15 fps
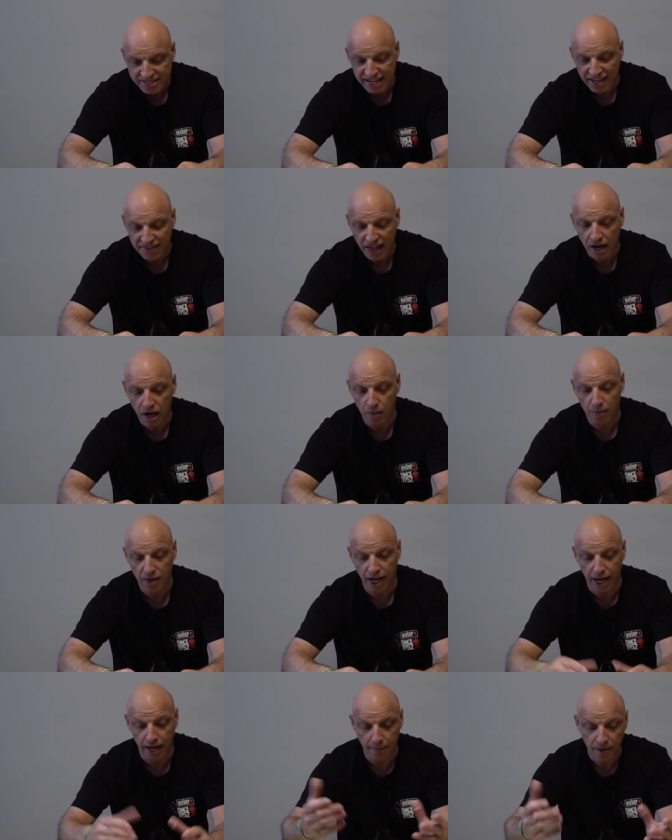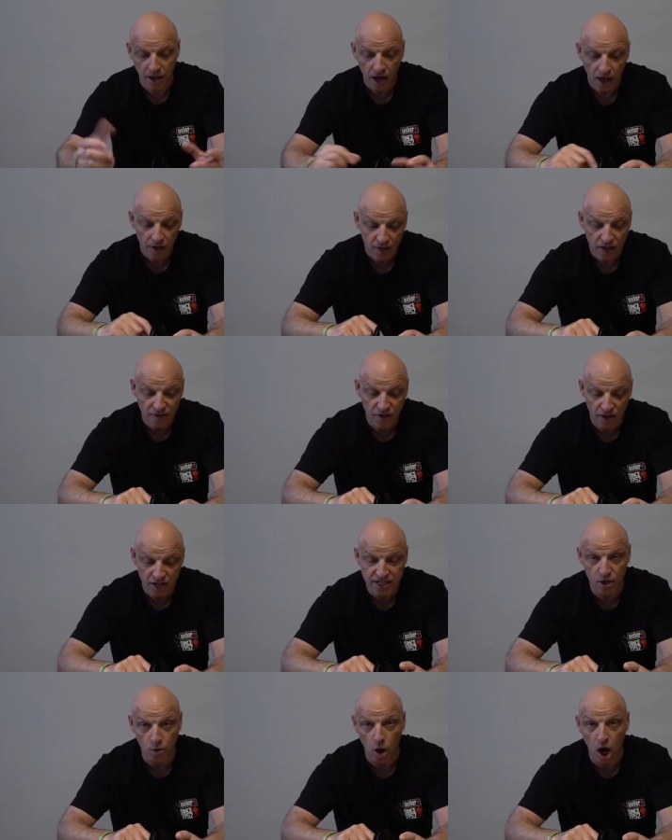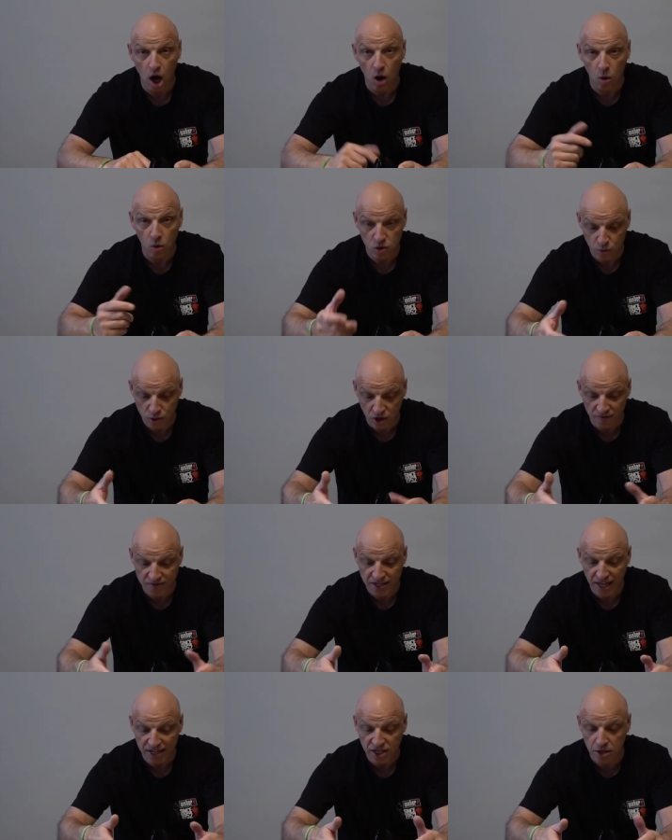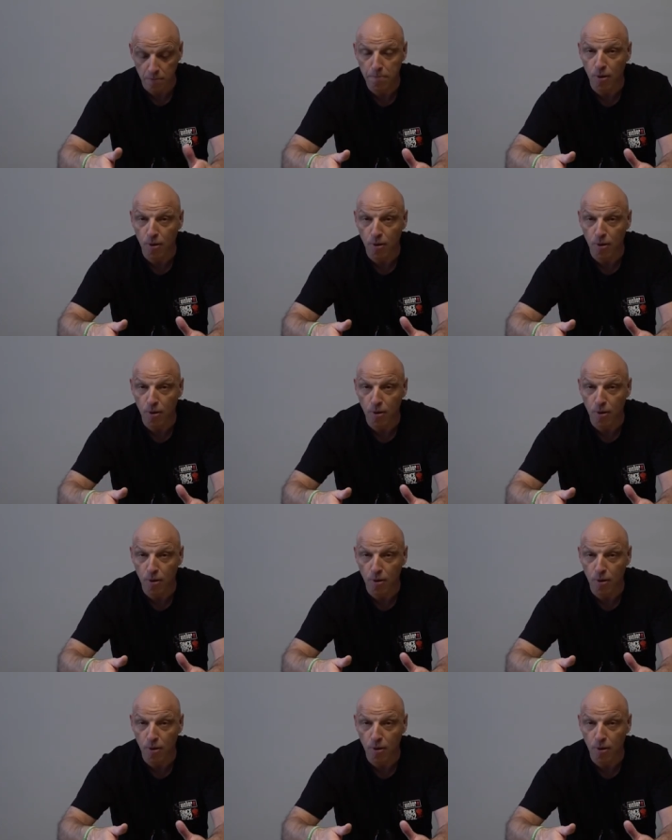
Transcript: stick that on there. Then you've got these little holes, which obviously that's going to